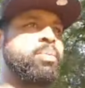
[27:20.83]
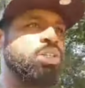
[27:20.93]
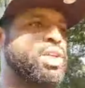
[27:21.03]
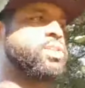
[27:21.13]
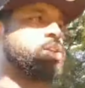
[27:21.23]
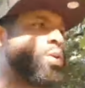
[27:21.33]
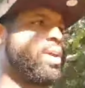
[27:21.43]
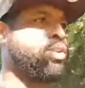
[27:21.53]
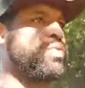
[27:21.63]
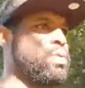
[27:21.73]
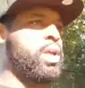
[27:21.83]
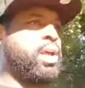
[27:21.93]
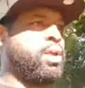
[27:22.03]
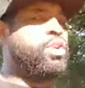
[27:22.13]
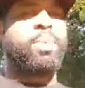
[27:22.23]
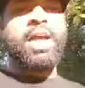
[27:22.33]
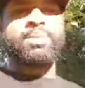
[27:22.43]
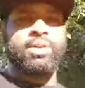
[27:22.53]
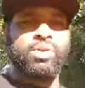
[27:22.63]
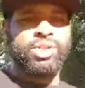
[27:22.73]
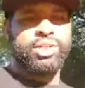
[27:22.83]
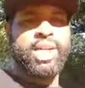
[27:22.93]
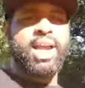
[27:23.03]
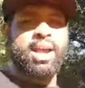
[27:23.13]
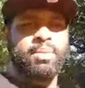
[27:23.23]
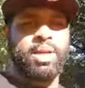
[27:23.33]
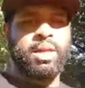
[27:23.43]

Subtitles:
but just know that you could possibly lose your job.